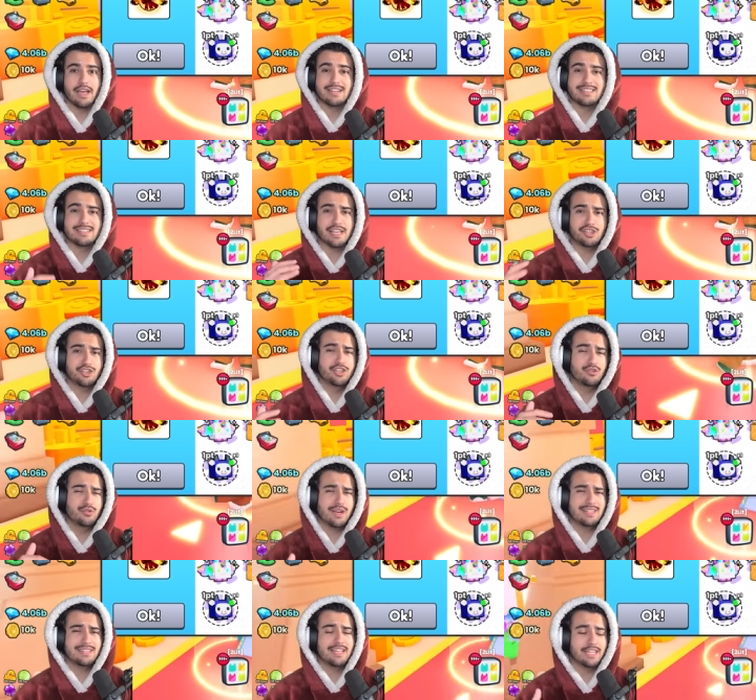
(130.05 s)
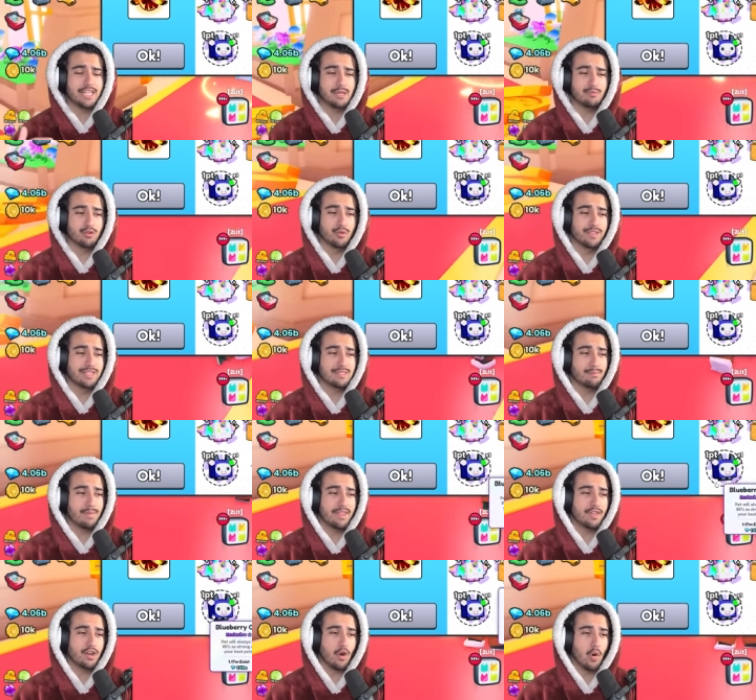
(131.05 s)
And essentially you guys can keep doing this
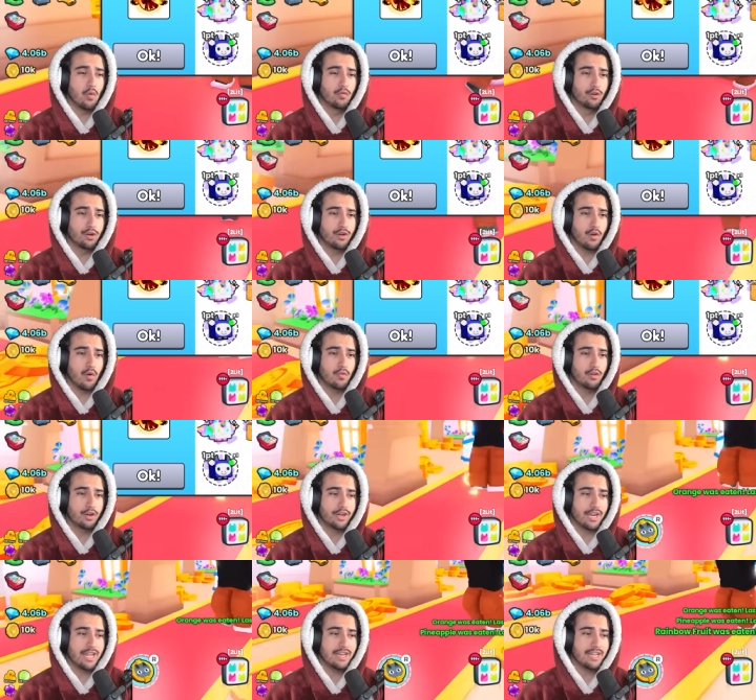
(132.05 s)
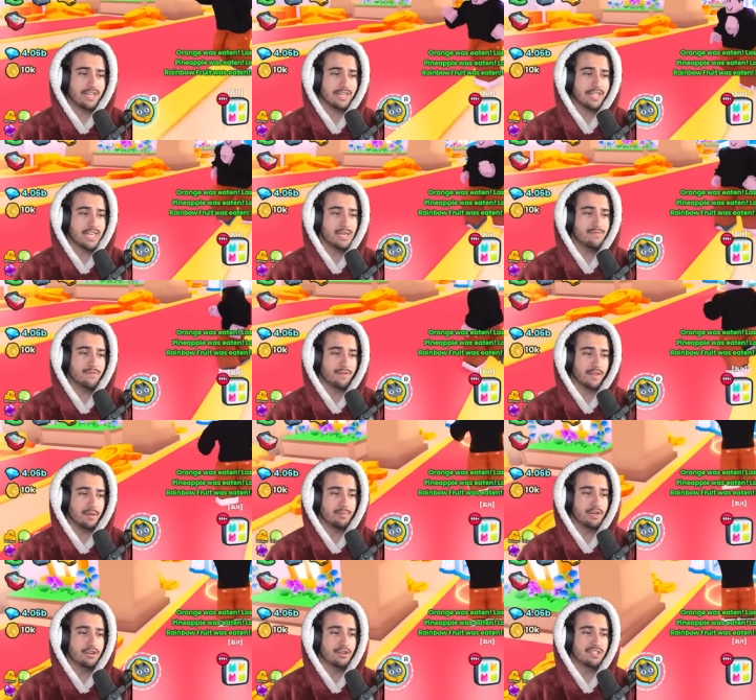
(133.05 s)
method over and over again and keep
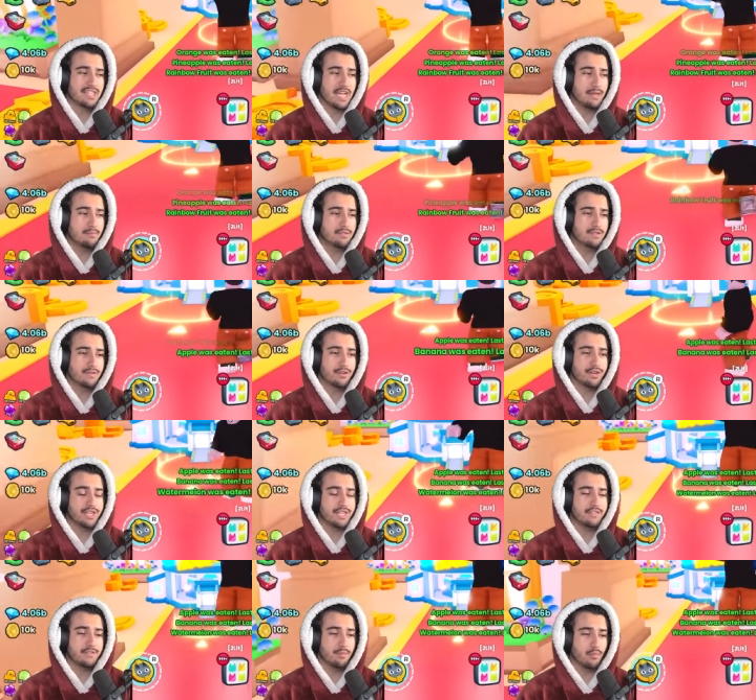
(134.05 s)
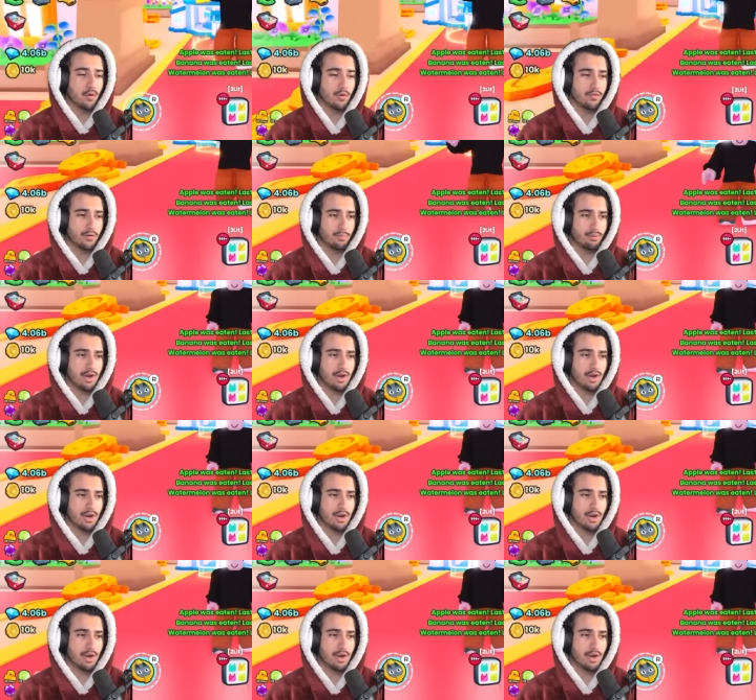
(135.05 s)
flipping your diamonds for even more of a